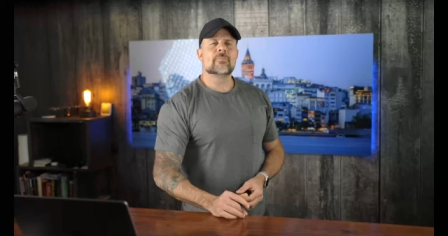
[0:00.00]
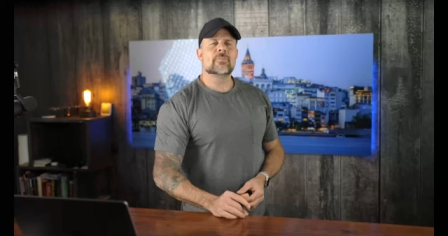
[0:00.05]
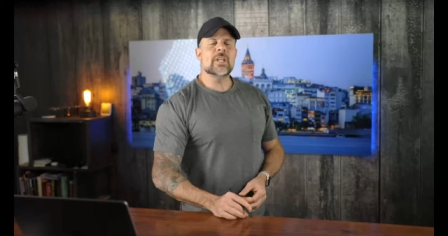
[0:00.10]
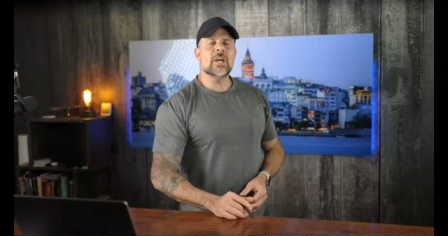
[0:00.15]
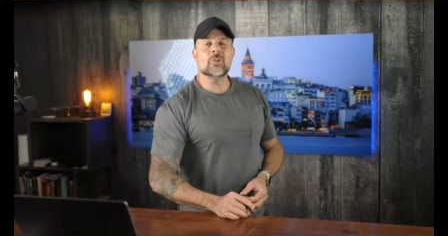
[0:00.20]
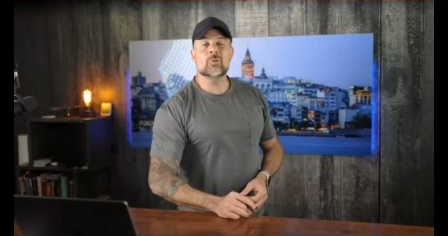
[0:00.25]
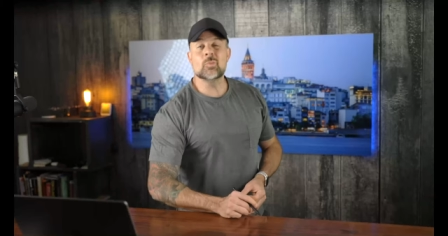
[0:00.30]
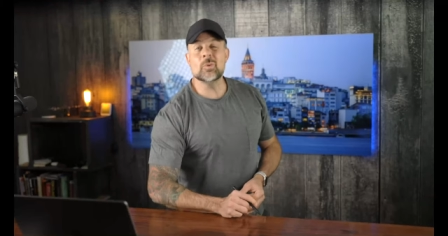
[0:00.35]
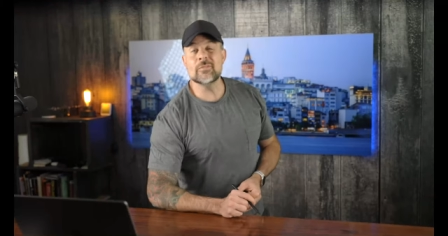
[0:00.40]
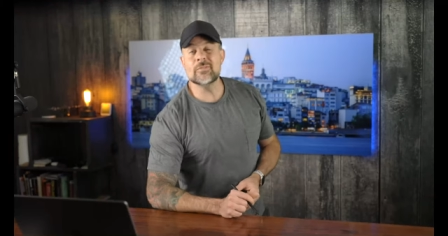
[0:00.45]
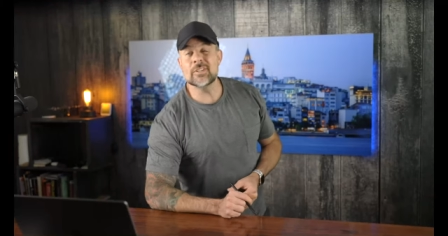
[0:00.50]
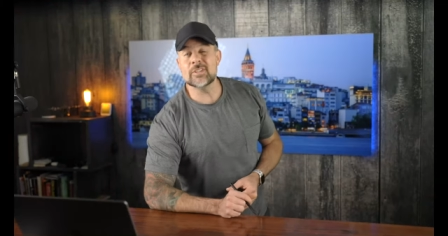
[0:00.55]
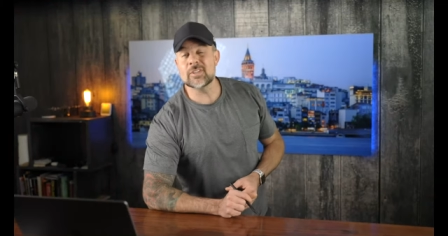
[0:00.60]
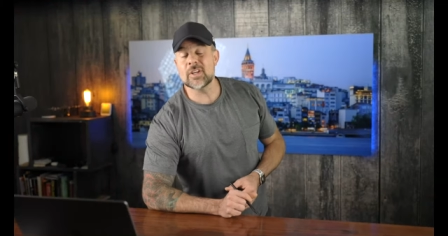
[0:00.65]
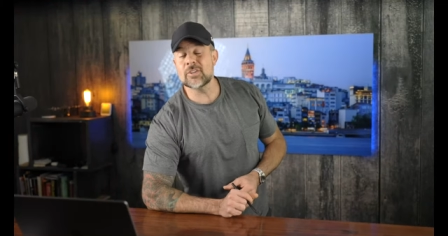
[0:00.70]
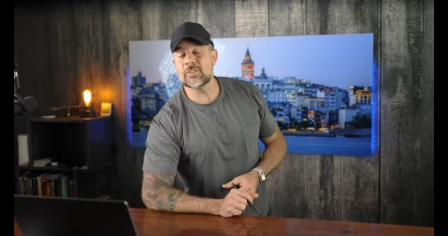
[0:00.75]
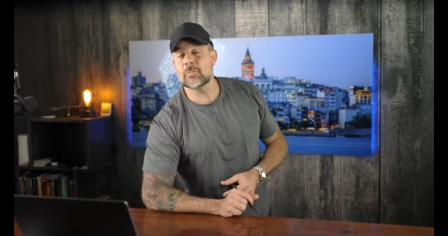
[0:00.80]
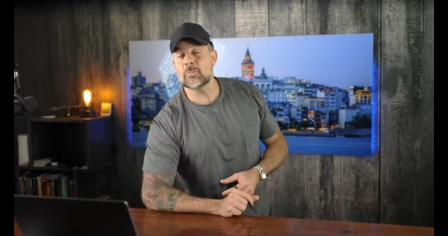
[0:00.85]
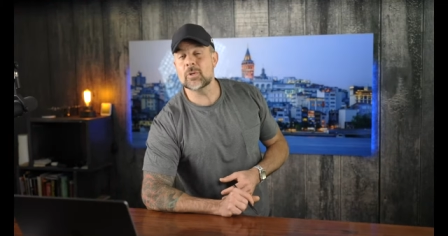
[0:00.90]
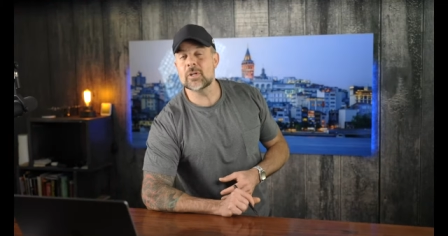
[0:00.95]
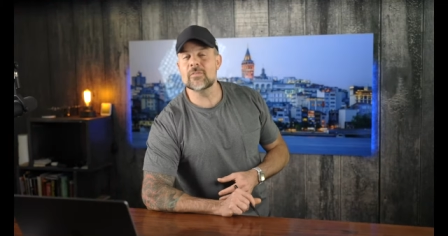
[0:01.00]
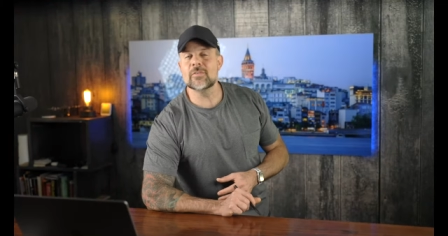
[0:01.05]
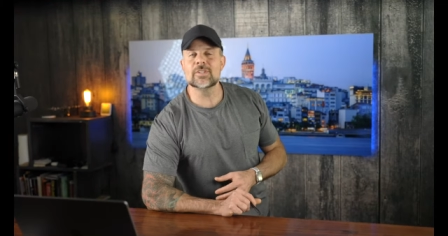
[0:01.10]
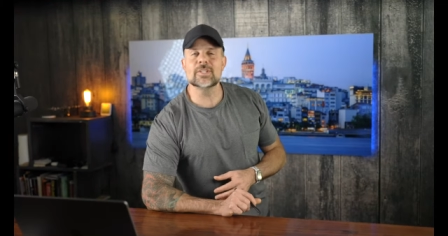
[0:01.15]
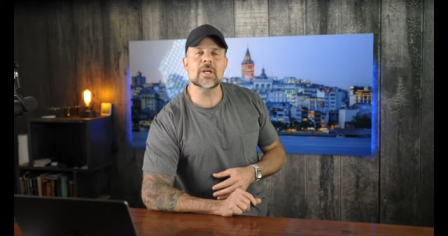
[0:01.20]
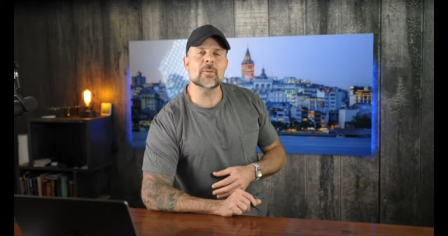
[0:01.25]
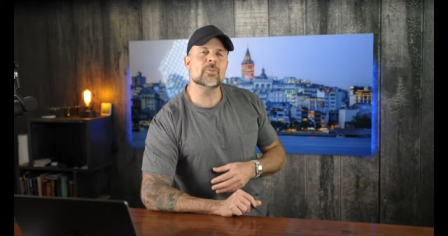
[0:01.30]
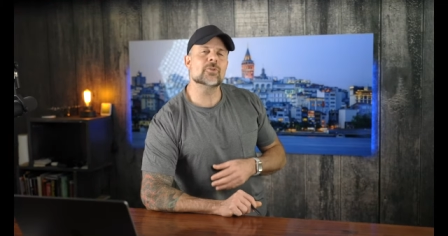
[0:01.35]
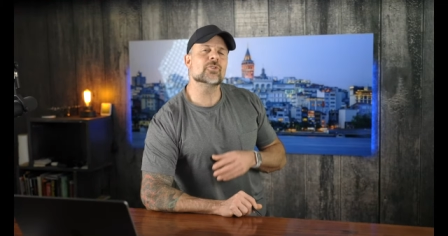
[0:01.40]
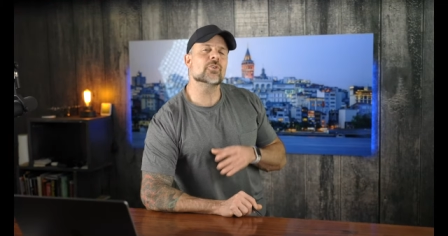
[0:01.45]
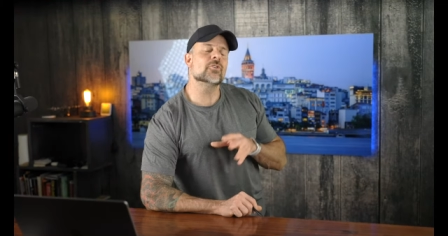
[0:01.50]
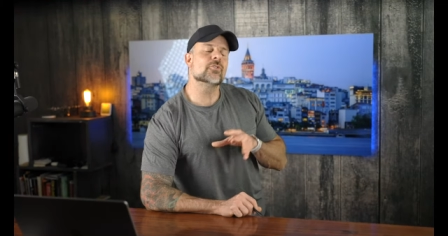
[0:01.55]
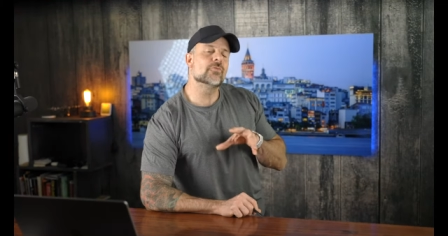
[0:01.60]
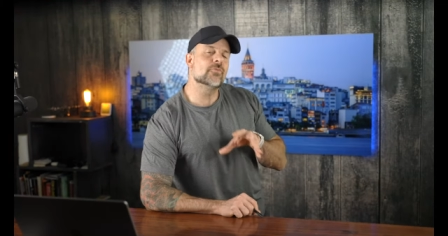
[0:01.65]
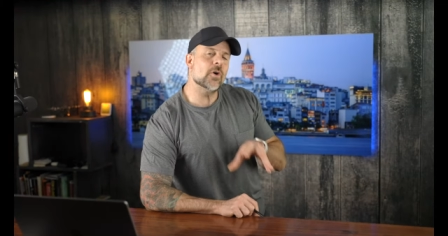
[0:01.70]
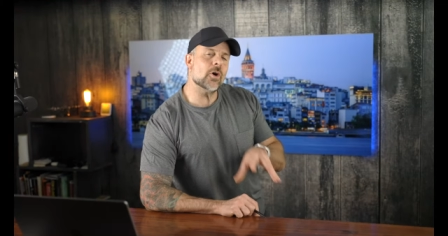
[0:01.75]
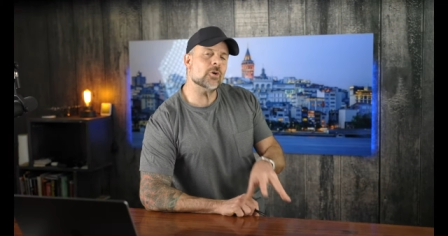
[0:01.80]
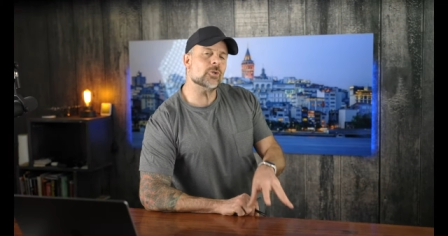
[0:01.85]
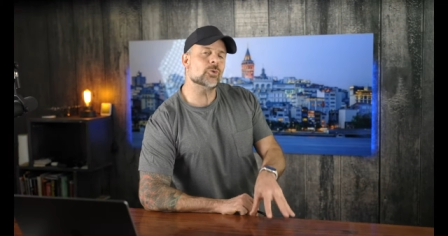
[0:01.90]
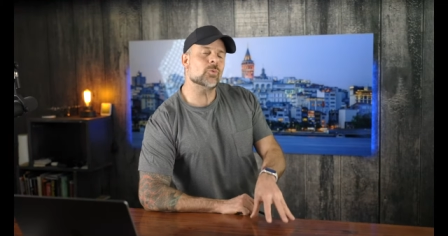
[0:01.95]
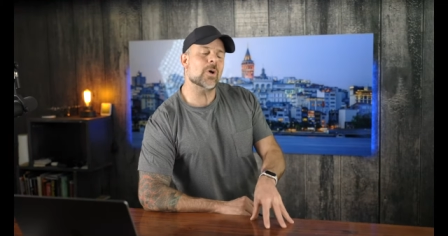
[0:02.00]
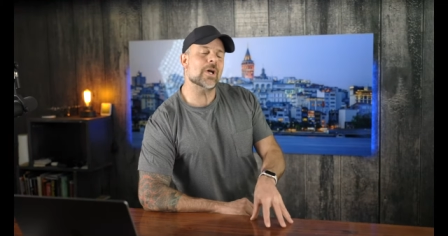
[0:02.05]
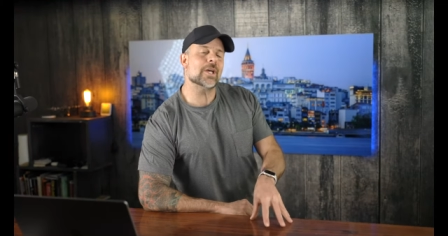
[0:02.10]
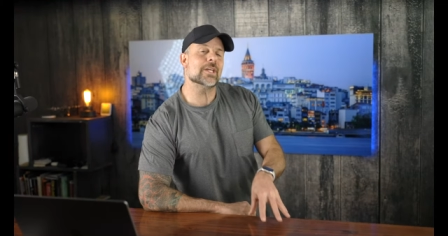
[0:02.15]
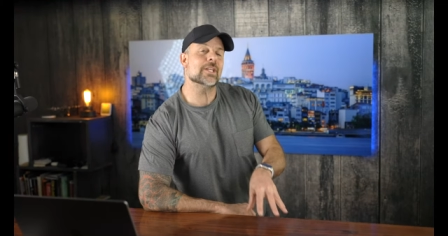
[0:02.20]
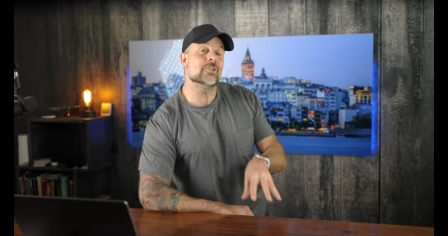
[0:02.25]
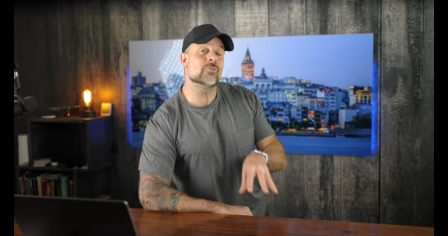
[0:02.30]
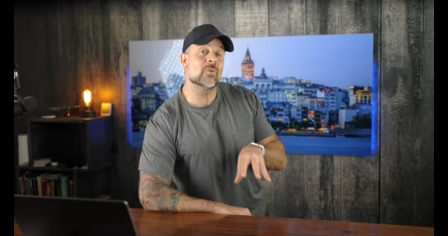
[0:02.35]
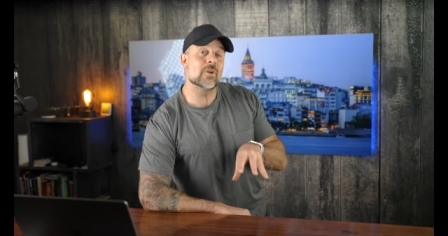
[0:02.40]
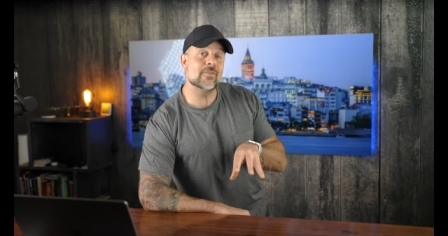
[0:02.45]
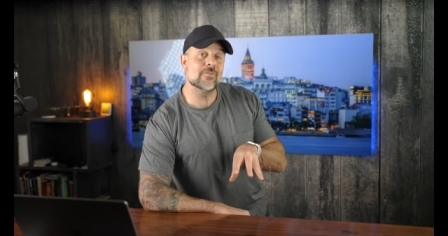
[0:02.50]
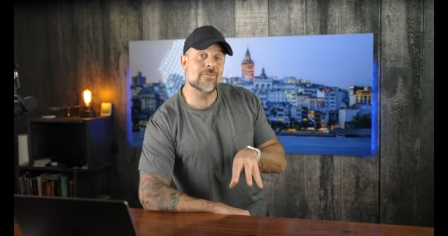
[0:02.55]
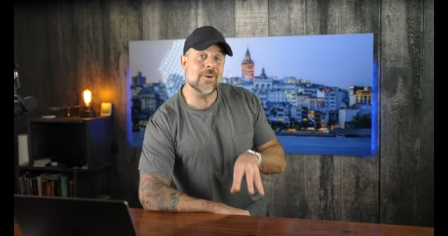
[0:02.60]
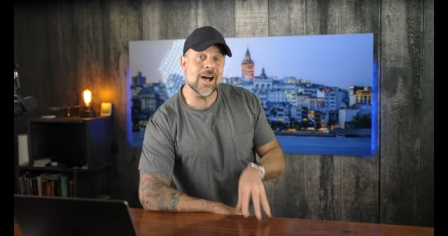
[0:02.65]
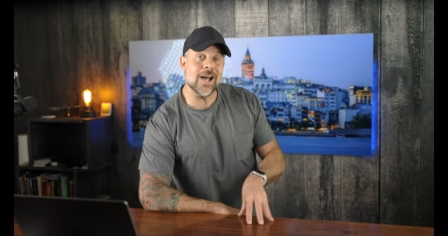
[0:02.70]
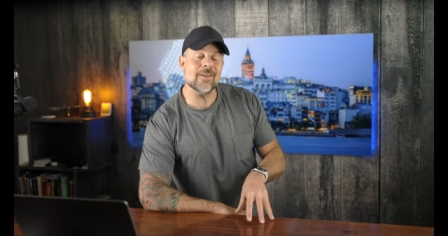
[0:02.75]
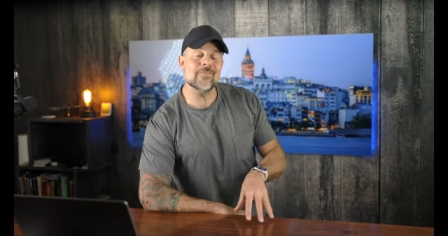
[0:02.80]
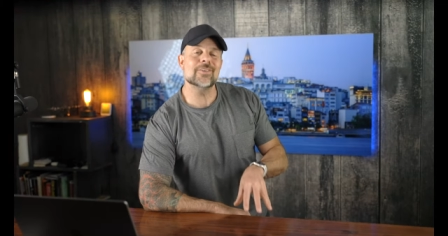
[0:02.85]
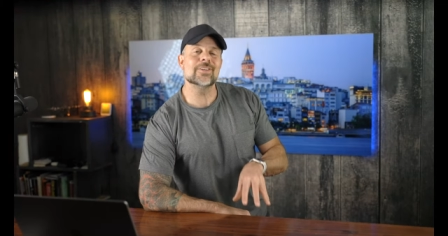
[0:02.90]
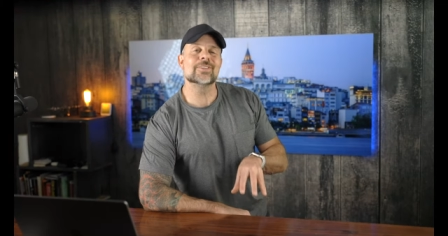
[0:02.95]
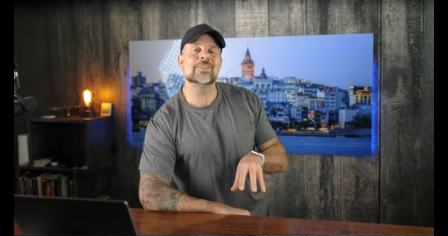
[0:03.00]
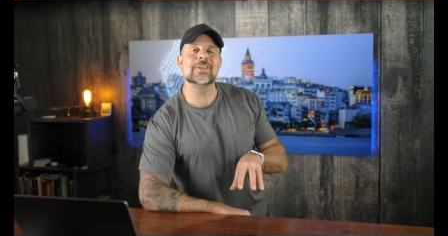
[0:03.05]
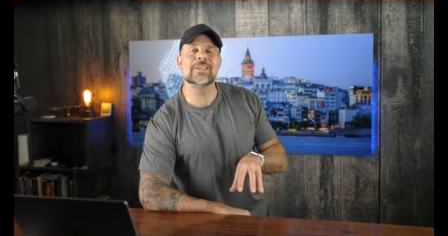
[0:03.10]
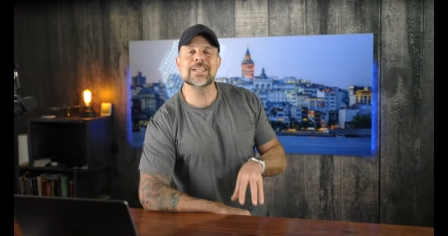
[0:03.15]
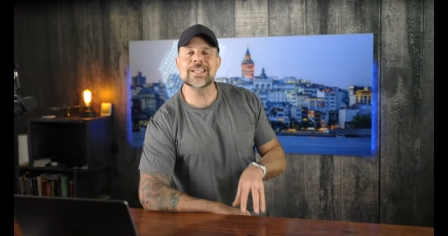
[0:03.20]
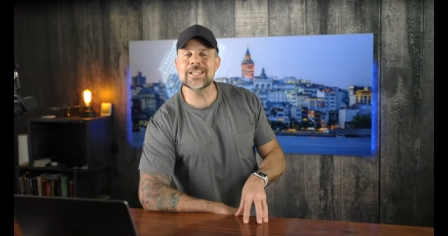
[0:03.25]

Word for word: Now, as we've discussed in previous episodes, Volkswagen is reviving the